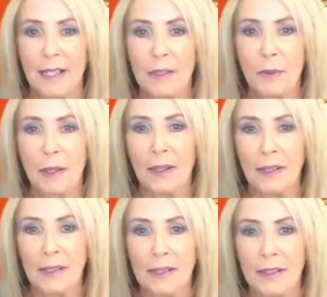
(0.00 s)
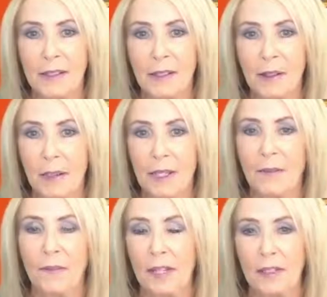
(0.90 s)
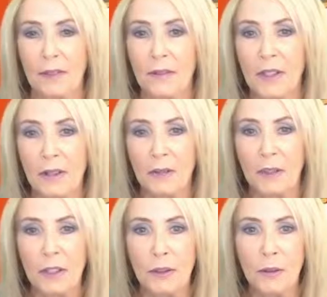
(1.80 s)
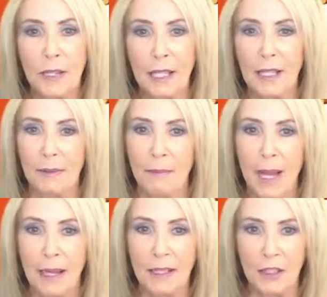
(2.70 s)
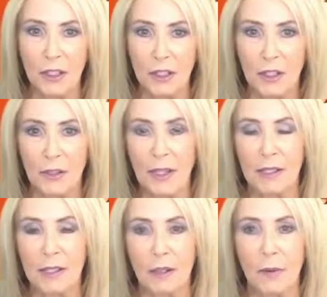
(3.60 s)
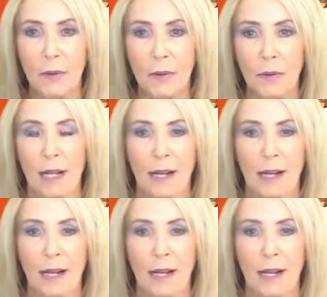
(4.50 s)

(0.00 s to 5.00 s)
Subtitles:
as well as, it effectively reducing and managing stress. So